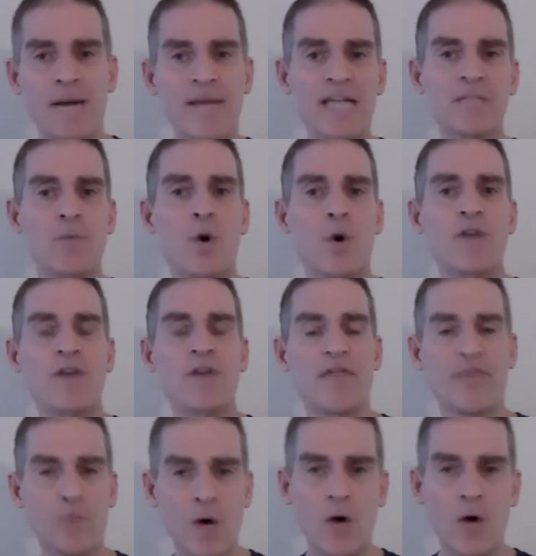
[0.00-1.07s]
That's more of a
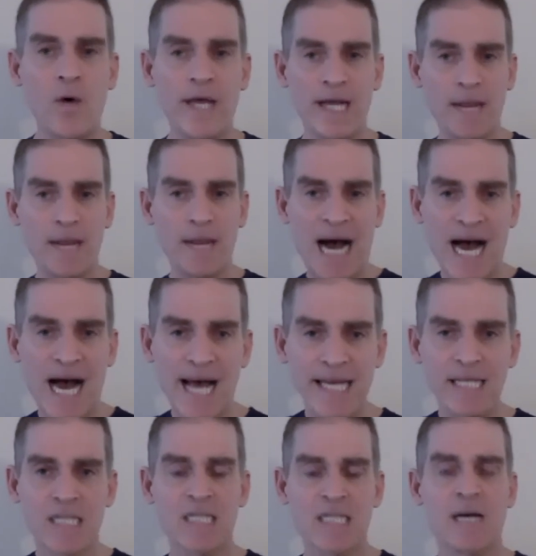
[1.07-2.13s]
throwing. I'm
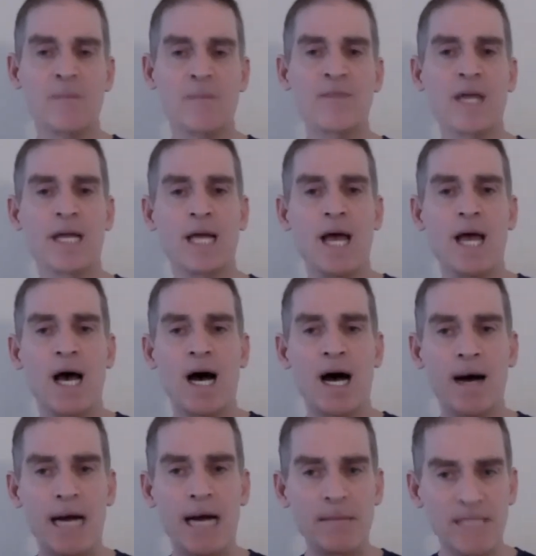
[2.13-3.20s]
hiding something.
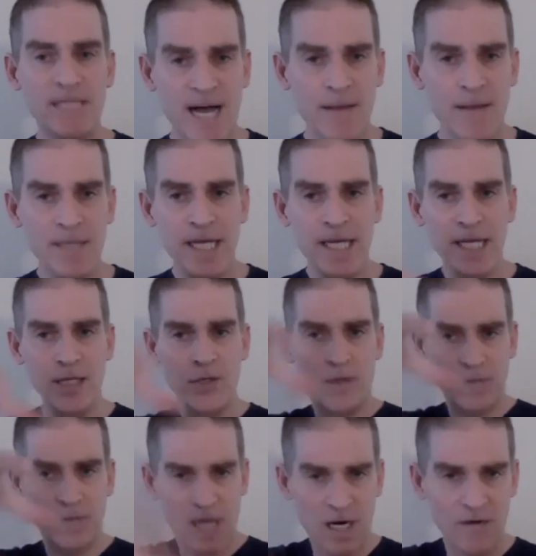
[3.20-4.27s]
I'm dominating you.
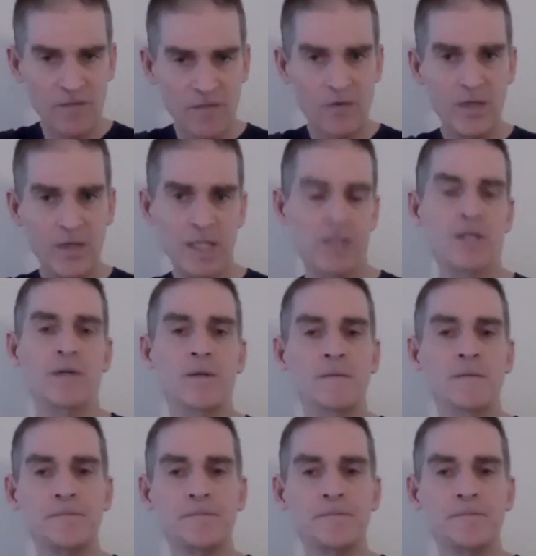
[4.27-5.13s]
I'm covering you.